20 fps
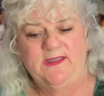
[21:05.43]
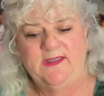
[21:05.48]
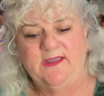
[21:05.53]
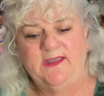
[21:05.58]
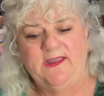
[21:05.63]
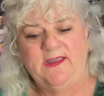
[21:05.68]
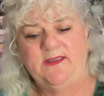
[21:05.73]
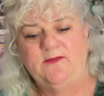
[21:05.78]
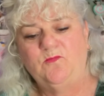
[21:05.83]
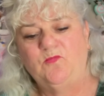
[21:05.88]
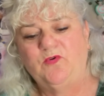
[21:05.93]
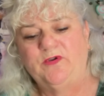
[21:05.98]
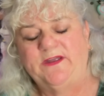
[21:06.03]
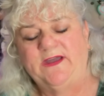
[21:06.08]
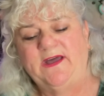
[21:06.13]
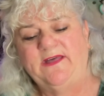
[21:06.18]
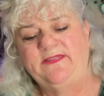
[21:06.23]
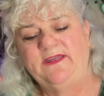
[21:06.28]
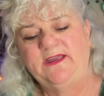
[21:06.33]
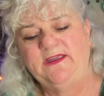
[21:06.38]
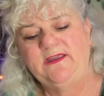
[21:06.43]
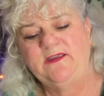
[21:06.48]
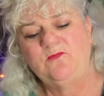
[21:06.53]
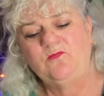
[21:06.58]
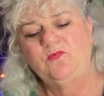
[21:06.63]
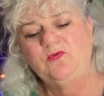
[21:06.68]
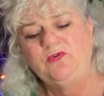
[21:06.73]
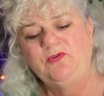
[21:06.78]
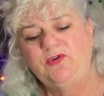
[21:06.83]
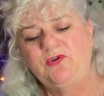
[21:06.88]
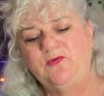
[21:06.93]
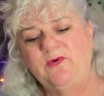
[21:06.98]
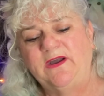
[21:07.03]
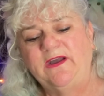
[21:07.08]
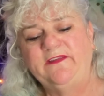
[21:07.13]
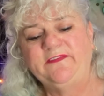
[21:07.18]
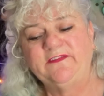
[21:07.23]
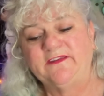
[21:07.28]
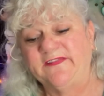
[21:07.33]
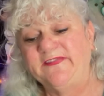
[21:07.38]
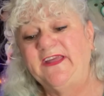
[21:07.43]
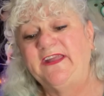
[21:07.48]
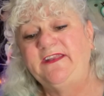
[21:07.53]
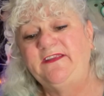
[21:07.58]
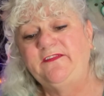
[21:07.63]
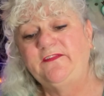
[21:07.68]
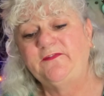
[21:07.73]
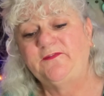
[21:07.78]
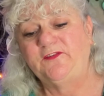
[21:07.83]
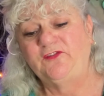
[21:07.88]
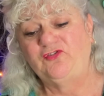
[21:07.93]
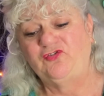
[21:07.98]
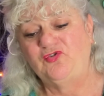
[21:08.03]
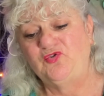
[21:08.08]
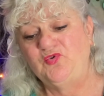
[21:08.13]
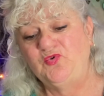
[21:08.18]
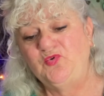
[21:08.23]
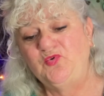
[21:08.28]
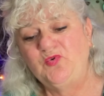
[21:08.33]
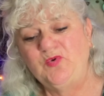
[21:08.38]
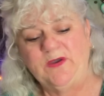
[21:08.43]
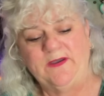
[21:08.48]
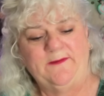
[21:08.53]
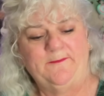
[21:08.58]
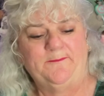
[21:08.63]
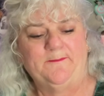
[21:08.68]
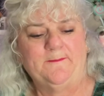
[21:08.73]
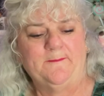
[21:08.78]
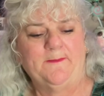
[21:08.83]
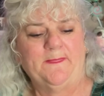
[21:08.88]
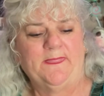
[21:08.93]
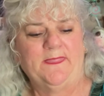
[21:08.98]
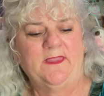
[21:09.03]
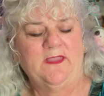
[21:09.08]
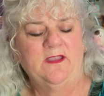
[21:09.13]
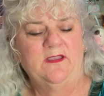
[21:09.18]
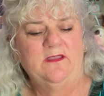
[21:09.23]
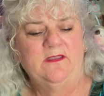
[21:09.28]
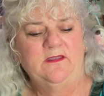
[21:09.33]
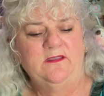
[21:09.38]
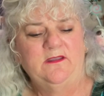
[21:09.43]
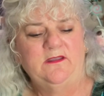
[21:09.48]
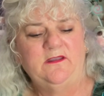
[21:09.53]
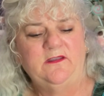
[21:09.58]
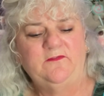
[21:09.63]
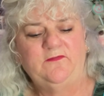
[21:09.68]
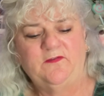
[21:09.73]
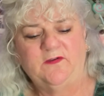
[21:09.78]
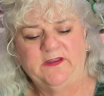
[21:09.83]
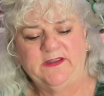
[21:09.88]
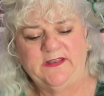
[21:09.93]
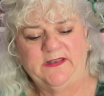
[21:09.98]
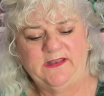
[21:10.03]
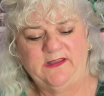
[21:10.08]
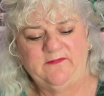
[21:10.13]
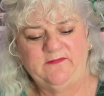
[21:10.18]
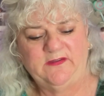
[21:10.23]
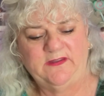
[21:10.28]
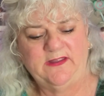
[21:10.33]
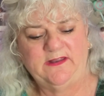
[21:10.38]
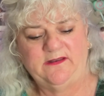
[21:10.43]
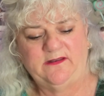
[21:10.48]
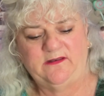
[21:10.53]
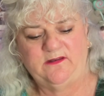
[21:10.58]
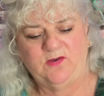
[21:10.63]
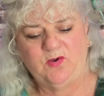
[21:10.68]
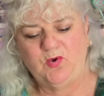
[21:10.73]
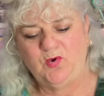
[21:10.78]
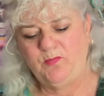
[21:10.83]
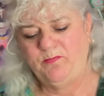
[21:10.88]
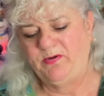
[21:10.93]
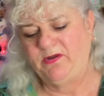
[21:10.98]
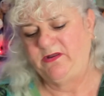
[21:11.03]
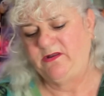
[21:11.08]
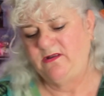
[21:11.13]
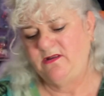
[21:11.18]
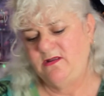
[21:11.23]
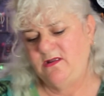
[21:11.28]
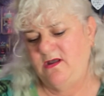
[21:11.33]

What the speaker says: And what are they, will you ask? And that is for two, if I can ever get it open.